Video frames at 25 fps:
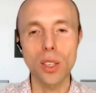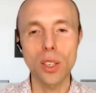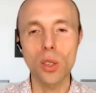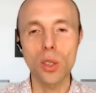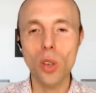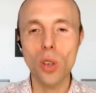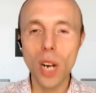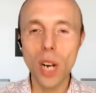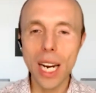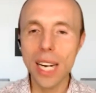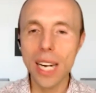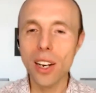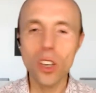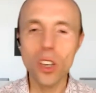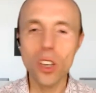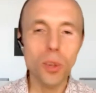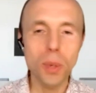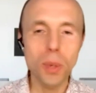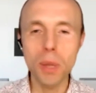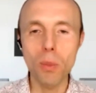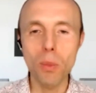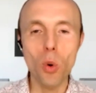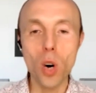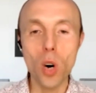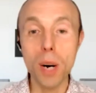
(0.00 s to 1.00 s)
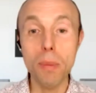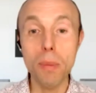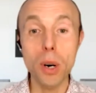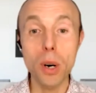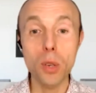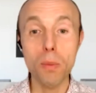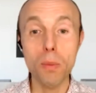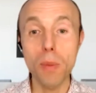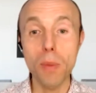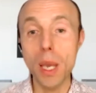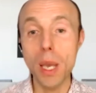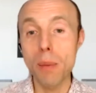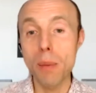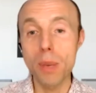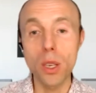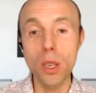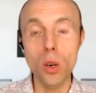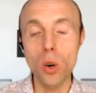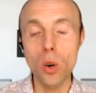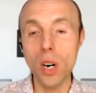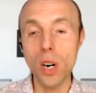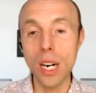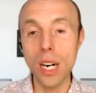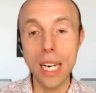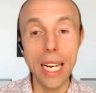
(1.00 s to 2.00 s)
Can you talk a little bit more about maybe
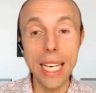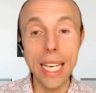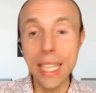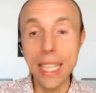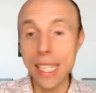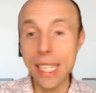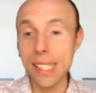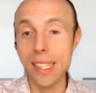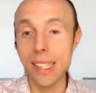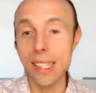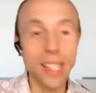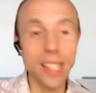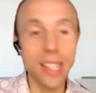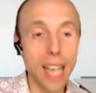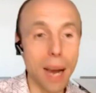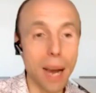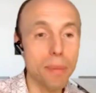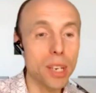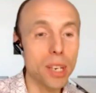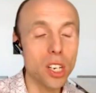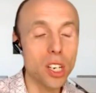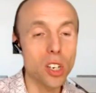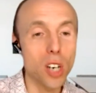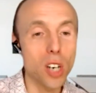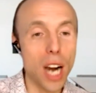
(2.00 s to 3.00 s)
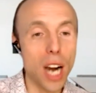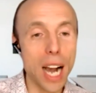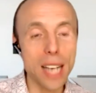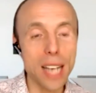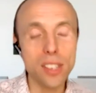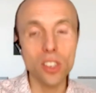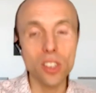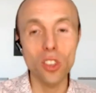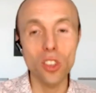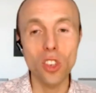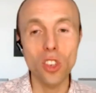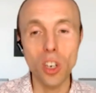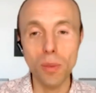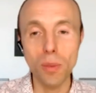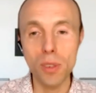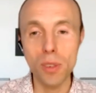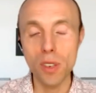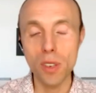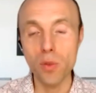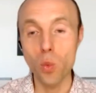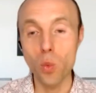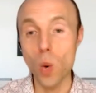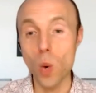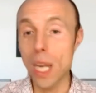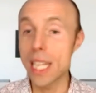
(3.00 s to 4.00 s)
your latest incoming class in
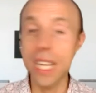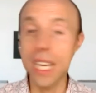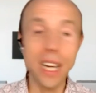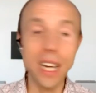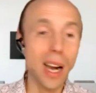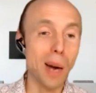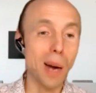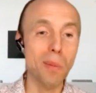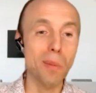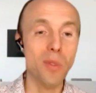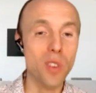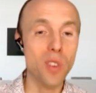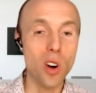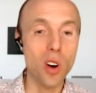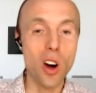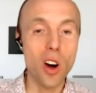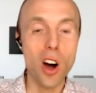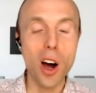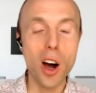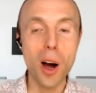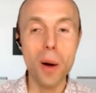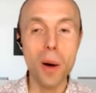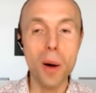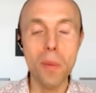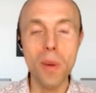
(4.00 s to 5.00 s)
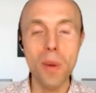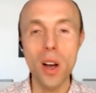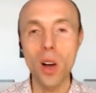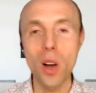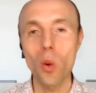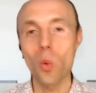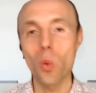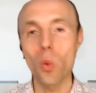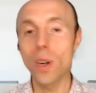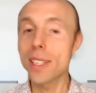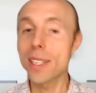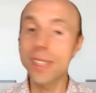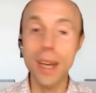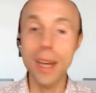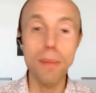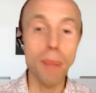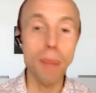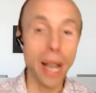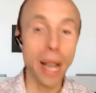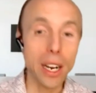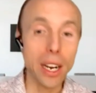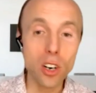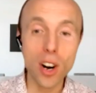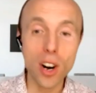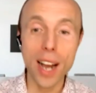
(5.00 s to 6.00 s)
terms of where they come from, what their
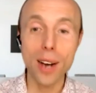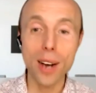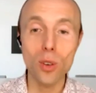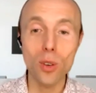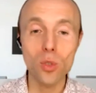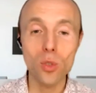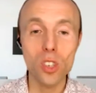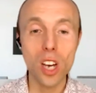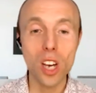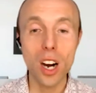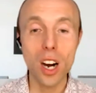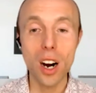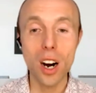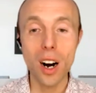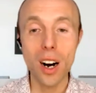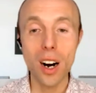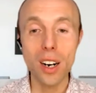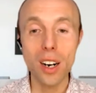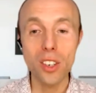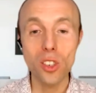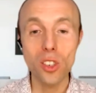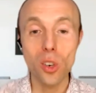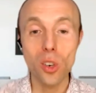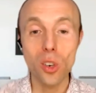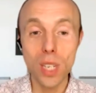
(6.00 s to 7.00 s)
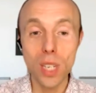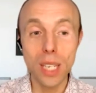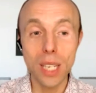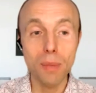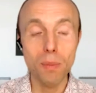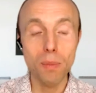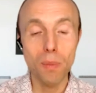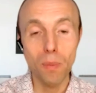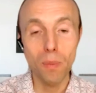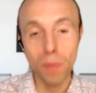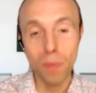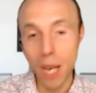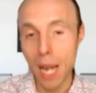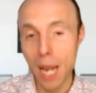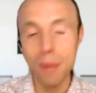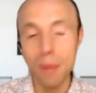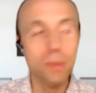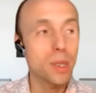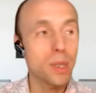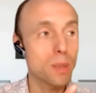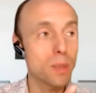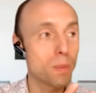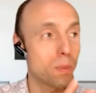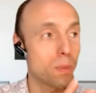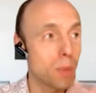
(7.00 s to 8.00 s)
backgrounds are, so that
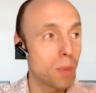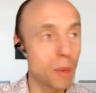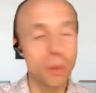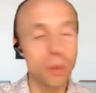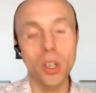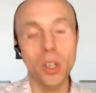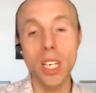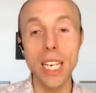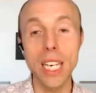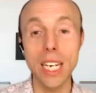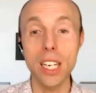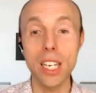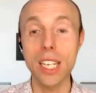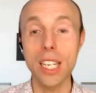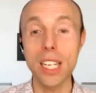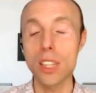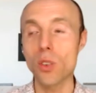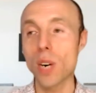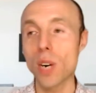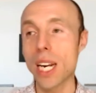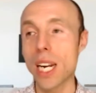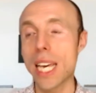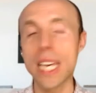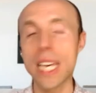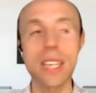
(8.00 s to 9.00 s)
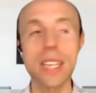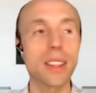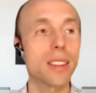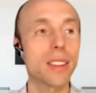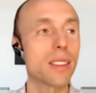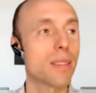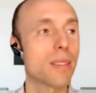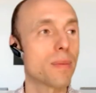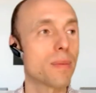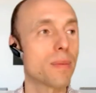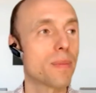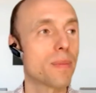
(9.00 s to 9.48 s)
perhaps people here can relate?